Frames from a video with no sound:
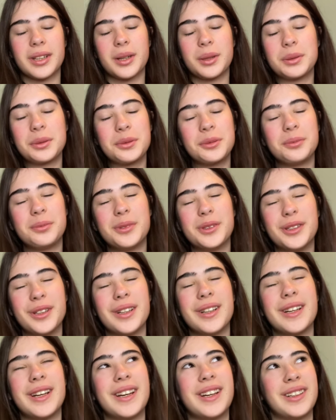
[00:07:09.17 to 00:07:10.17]
Good
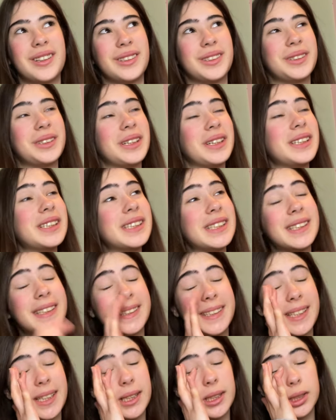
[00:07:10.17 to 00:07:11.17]
morning, today is
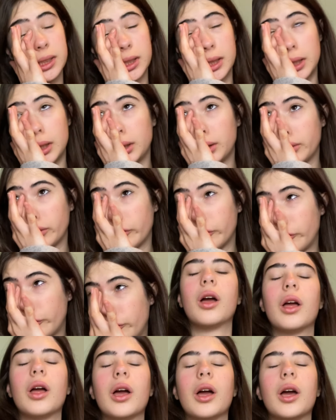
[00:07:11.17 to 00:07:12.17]
Sunday
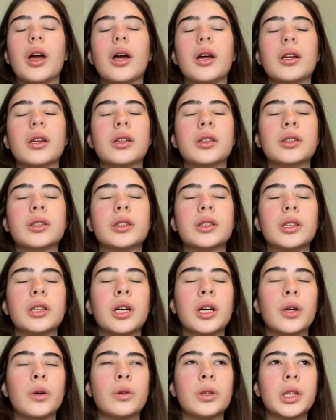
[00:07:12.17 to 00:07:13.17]
and
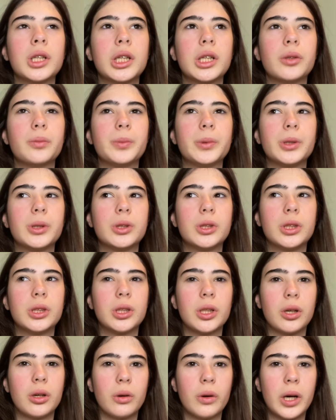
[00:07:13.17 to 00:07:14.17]
I woke up so
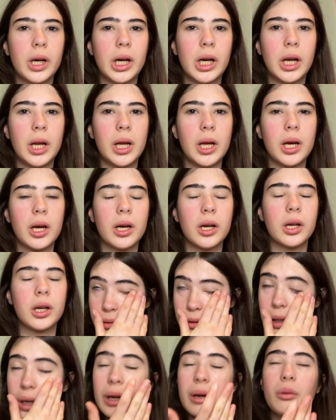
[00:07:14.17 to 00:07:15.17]
early.
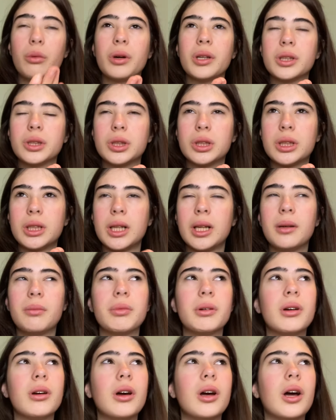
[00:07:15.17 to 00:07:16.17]
I, I went to sleep
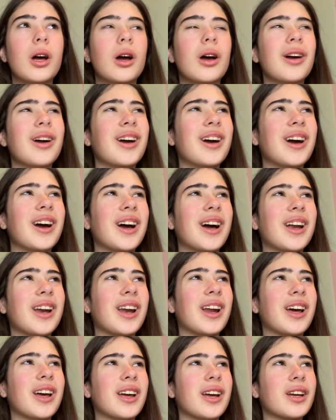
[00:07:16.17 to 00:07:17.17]
at
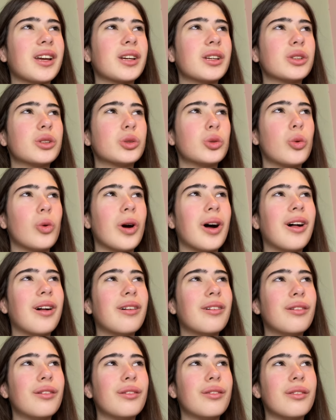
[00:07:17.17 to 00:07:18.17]
like 12,
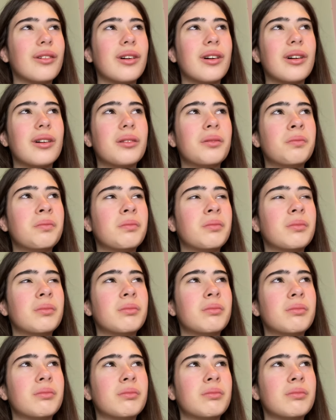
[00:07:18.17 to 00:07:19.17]
um,
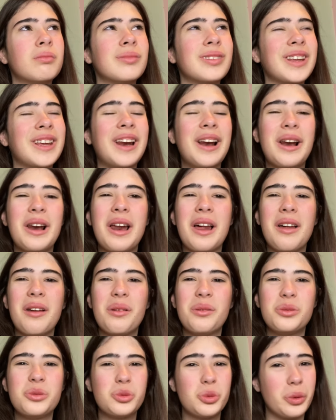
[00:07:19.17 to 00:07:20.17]
11,
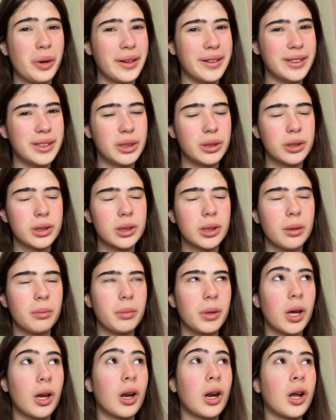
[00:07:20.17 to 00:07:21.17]
20 or
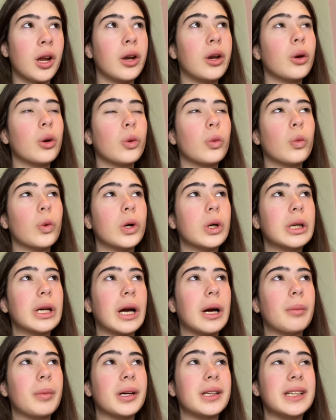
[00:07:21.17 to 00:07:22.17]
something and I knew I woke
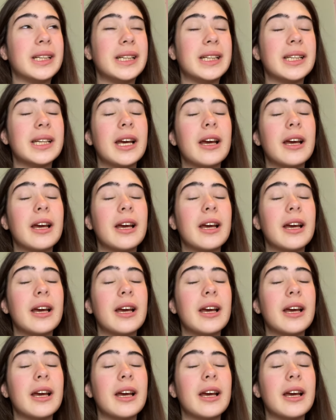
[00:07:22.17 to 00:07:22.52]
up at 8.05